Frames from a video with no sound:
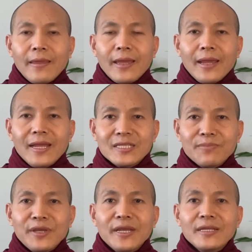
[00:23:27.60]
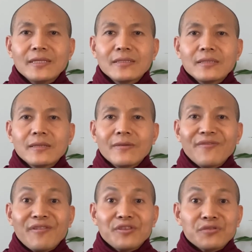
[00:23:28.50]
It's mean
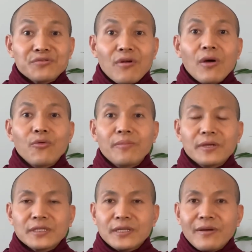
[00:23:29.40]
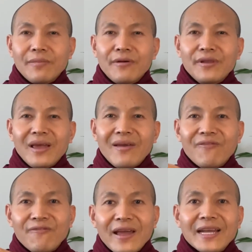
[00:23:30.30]
very strong Vipassana, very
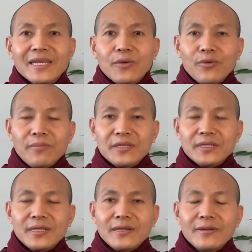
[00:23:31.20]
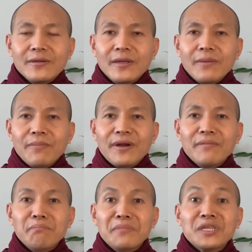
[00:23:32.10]
effective Vipassana. Very
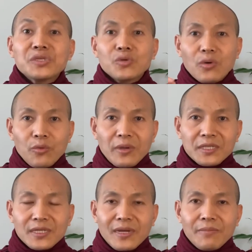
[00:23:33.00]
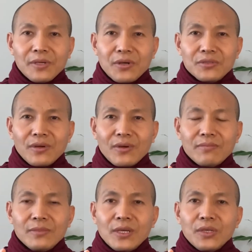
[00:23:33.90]
mature Vipassana, because of
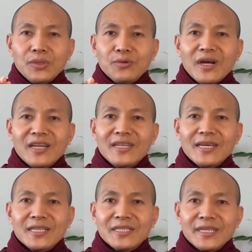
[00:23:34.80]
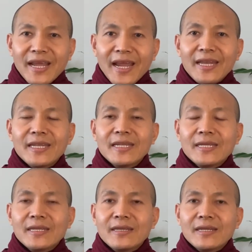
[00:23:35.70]
you understand
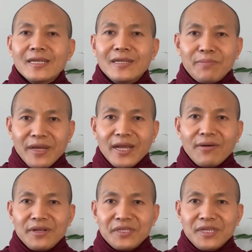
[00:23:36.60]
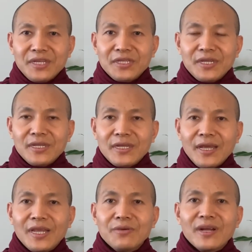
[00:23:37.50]
dependent origination
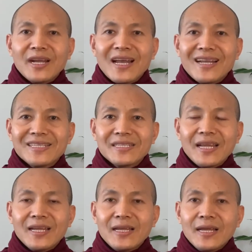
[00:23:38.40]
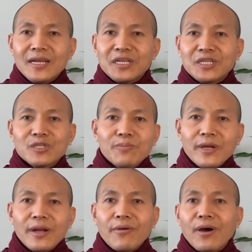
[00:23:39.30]
and you understand
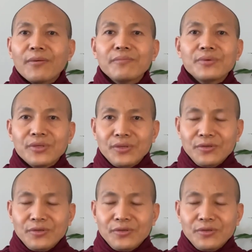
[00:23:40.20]
despair around you.